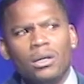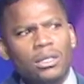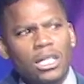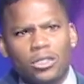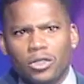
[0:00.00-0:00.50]

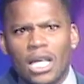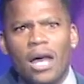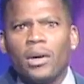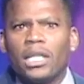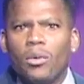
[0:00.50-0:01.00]
That's your
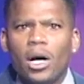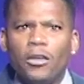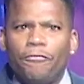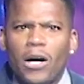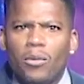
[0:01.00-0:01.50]
side right there. Why you
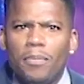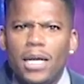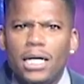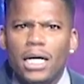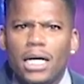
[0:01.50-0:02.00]
fucking with
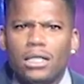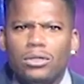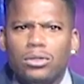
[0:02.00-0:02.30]
me then?